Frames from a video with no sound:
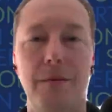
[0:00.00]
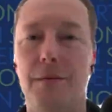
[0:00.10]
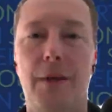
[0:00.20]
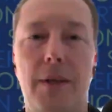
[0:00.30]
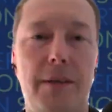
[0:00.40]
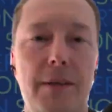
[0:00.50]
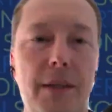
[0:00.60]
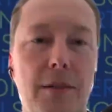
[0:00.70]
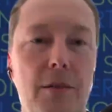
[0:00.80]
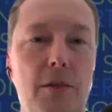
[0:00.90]
let's
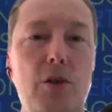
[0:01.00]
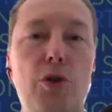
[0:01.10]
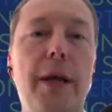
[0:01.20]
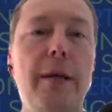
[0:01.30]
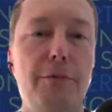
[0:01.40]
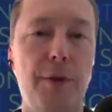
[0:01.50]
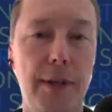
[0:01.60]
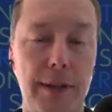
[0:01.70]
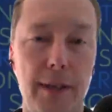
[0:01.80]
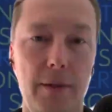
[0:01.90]
just trade
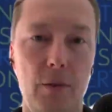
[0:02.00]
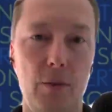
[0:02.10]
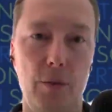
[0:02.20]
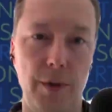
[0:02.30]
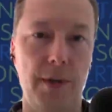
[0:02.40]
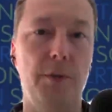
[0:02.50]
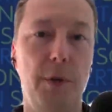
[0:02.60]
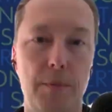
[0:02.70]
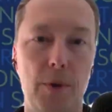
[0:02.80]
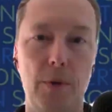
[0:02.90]
freely with these
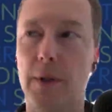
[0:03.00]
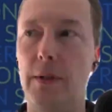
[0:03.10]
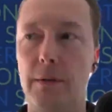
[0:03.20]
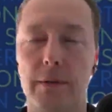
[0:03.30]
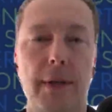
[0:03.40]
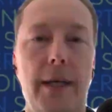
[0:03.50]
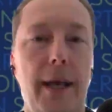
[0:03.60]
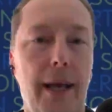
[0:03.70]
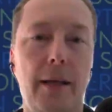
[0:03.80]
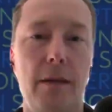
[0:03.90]
people. Well, in
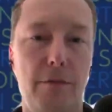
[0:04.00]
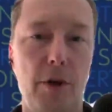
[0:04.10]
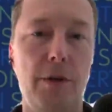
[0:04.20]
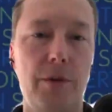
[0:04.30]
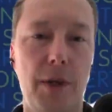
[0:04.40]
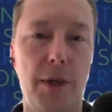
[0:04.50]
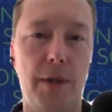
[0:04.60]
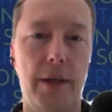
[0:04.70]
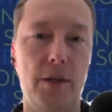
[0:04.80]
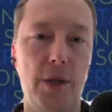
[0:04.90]
any voluntary
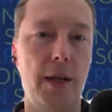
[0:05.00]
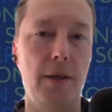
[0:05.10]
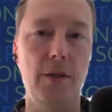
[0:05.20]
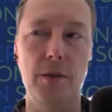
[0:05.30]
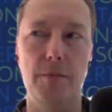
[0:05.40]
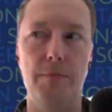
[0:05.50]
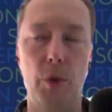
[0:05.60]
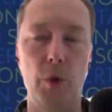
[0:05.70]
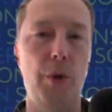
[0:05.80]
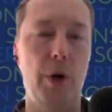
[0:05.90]
exchange,
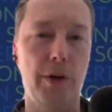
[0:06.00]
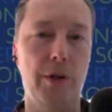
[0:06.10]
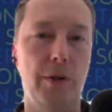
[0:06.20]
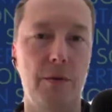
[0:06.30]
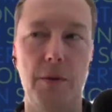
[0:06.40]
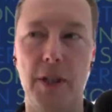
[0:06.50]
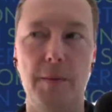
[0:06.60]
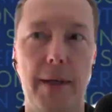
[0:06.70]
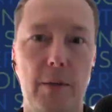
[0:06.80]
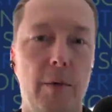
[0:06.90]
both parties
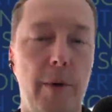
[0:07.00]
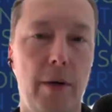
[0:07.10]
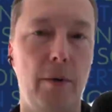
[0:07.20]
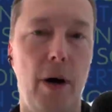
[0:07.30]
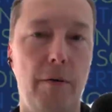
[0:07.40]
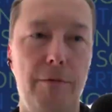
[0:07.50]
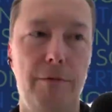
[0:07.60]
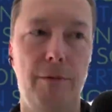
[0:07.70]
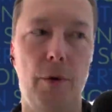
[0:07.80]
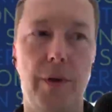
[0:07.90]
expect to be better
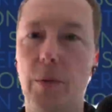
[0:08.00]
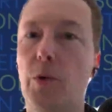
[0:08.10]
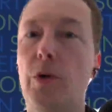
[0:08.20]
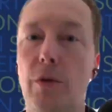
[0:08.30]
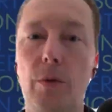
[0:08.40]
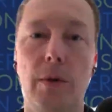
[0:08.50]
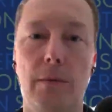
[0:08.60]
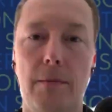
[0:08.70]
off, or they wouldn't do it.